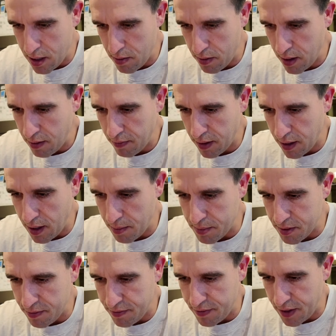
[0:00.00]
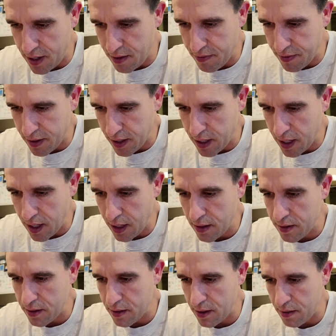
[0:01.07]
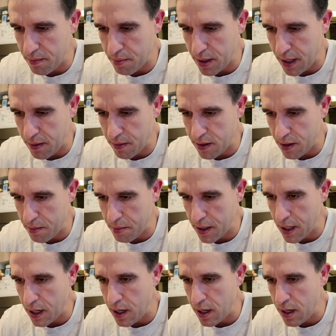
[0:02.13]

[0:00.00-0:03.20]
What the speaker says: We can even go up to 5 here, play with it a bit.